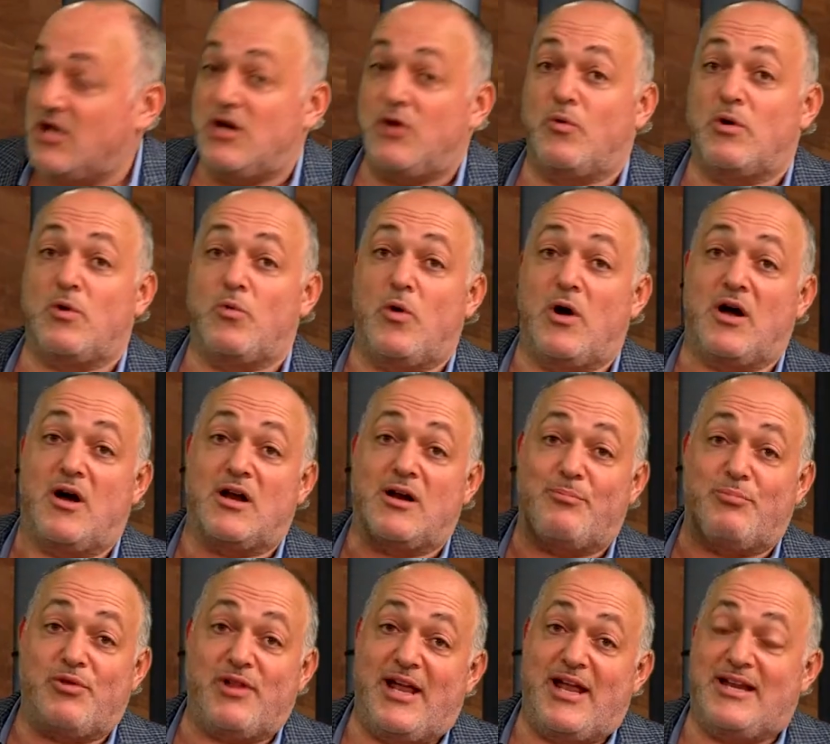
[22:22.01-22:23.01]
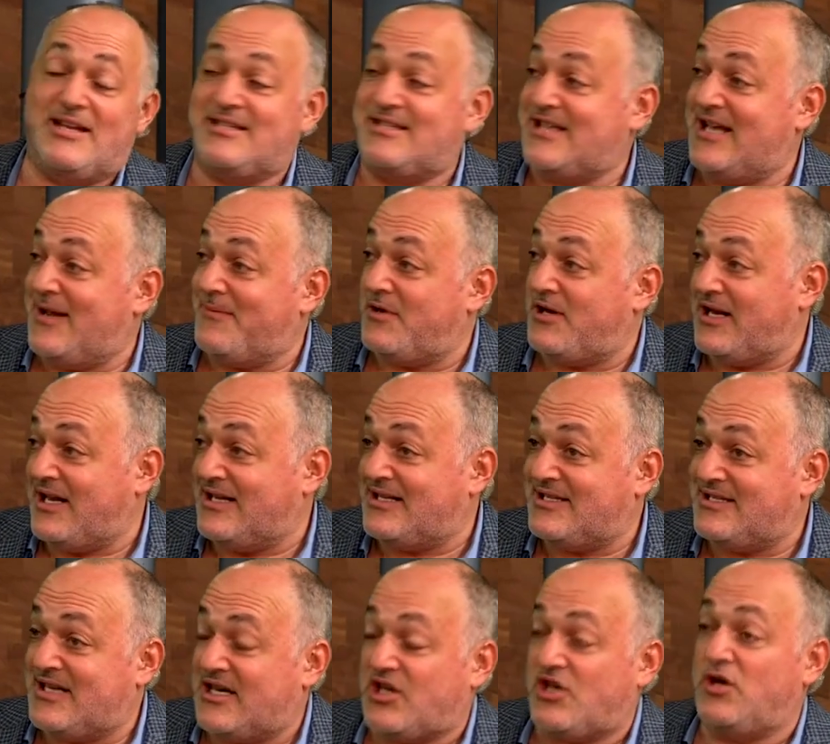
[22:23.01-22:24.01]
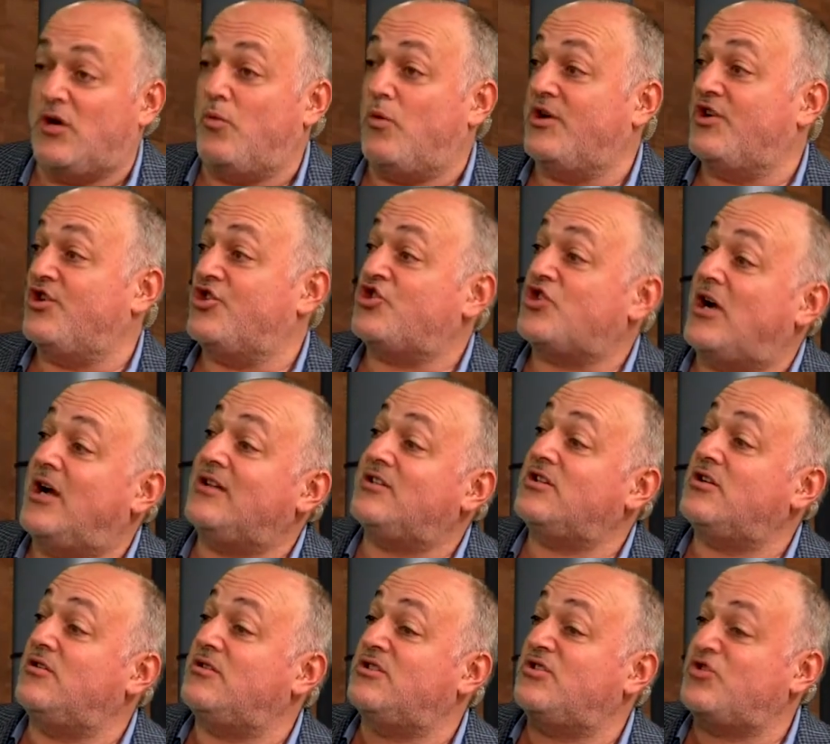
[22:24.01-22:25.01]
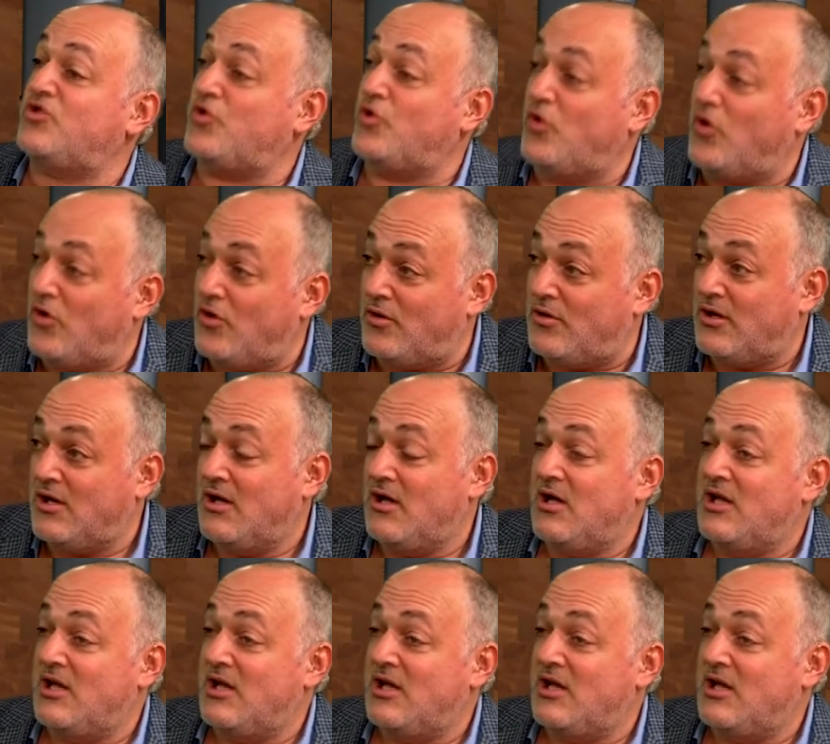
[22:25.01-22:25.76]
You don't want to walk on a plane and say, I'm going to get sick. You don't want your child to go to school.